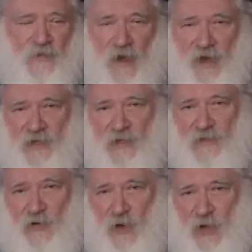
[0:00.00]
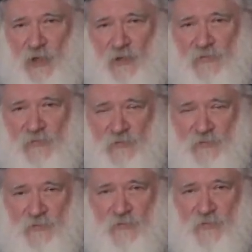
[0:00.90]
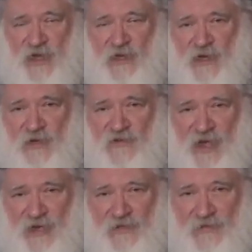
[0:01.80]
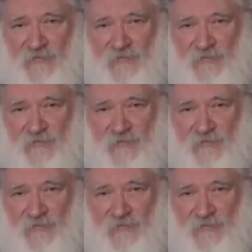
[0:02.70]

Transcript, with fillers: Log in, call, make contact,